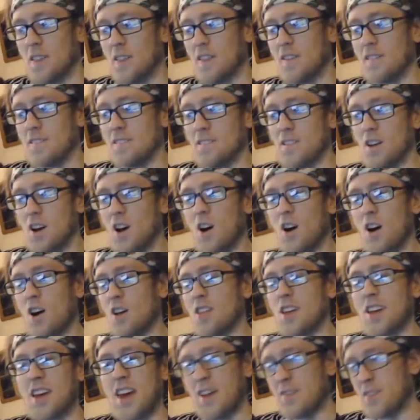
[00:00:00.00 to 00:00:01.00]
oh, like have
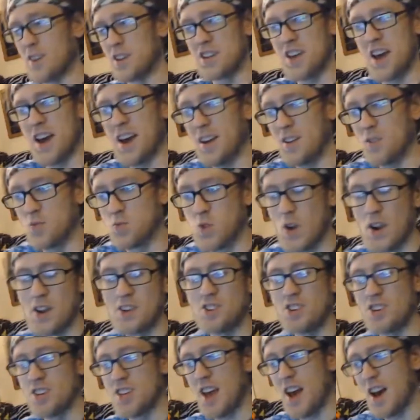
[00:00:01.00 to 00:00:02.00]
a guy raging
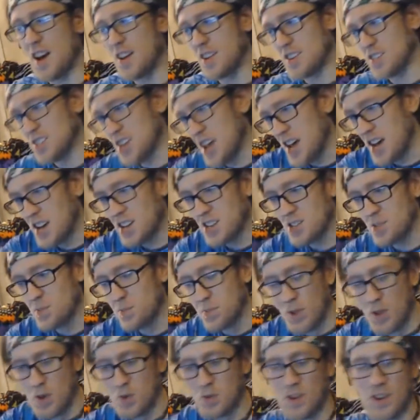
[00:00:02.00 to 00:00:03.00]
out and his head
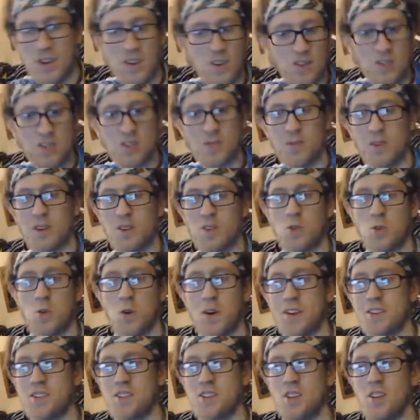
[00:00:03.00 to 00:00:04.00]
exploding or something crazy,
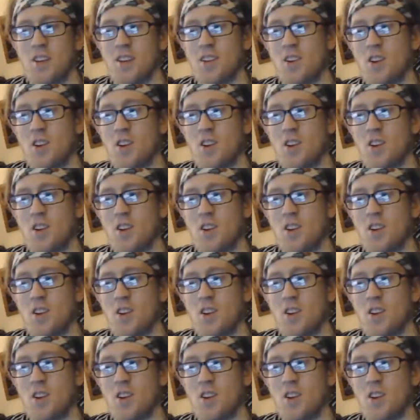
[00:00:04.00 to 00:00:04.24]
like all this